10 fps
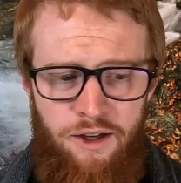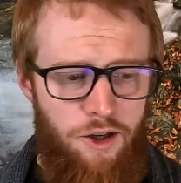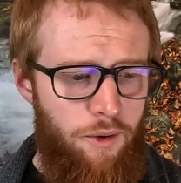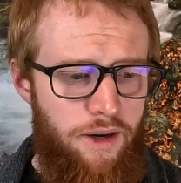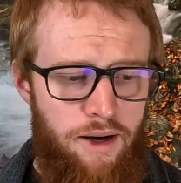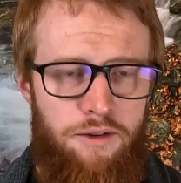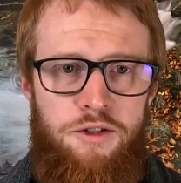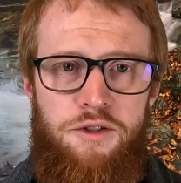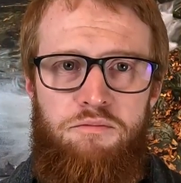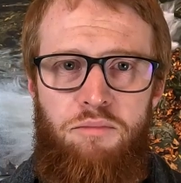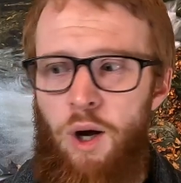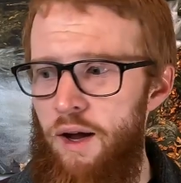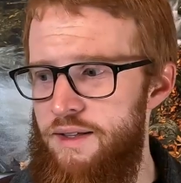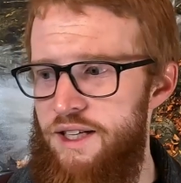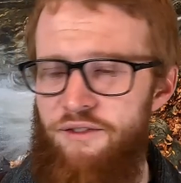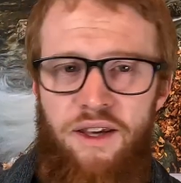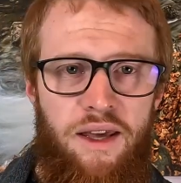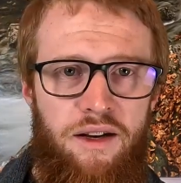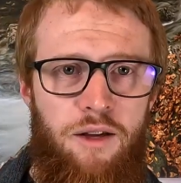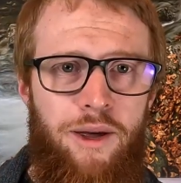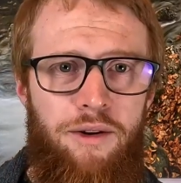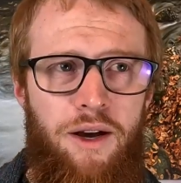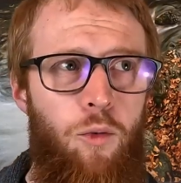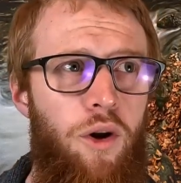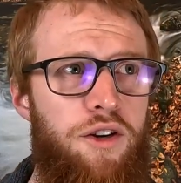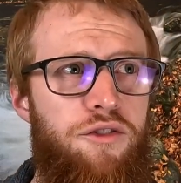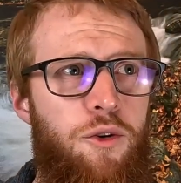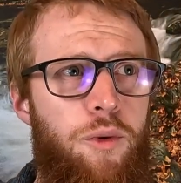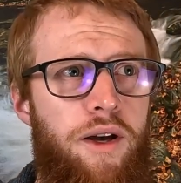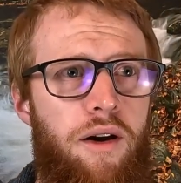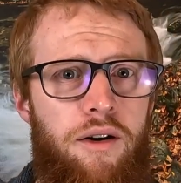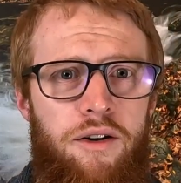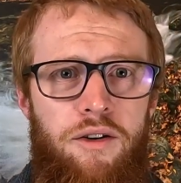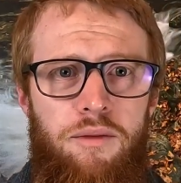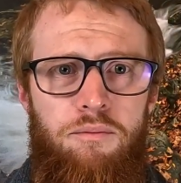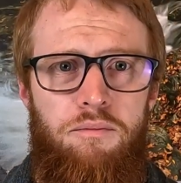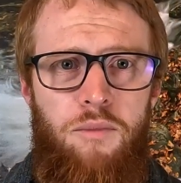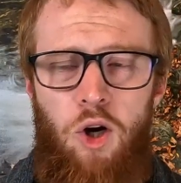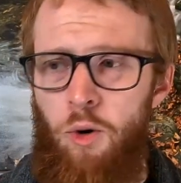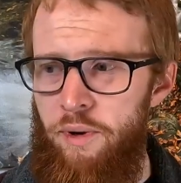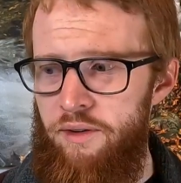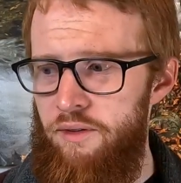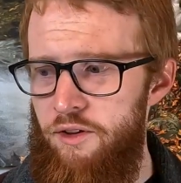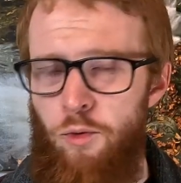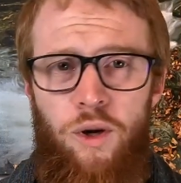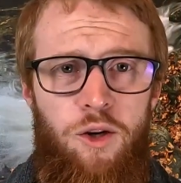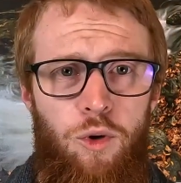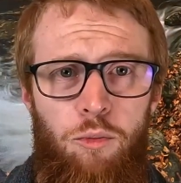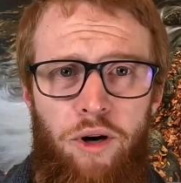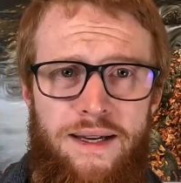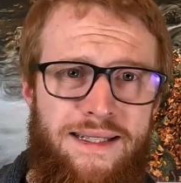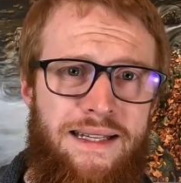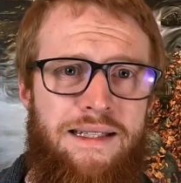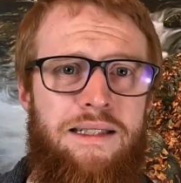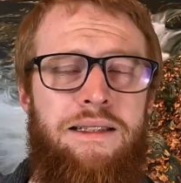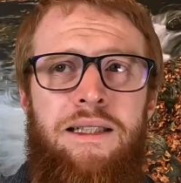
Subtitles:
going out and just pontificating about how wonderful we are and hoping that the wind will praise us.